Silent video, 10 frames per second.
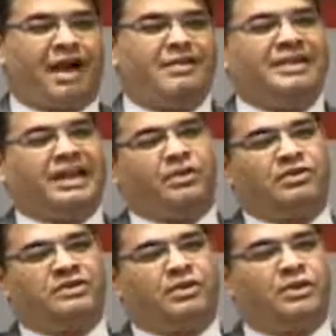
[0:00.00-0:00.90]
I mean,
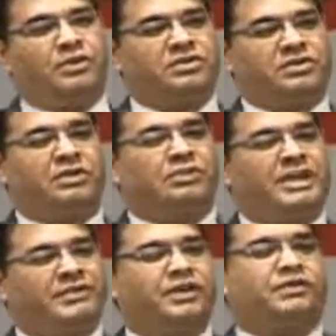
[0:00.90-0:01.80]
technology is for the
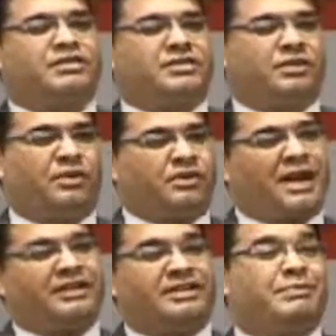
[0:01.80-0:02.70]
benefit of us, not to
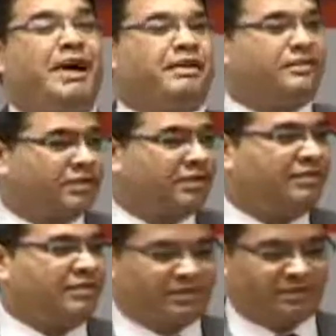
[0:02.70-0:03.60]
act as a barrier for
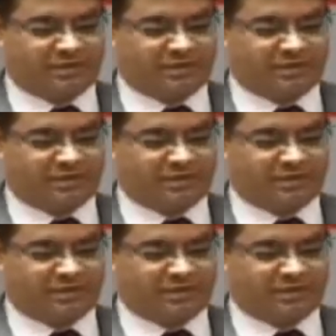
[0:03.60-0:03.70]
us.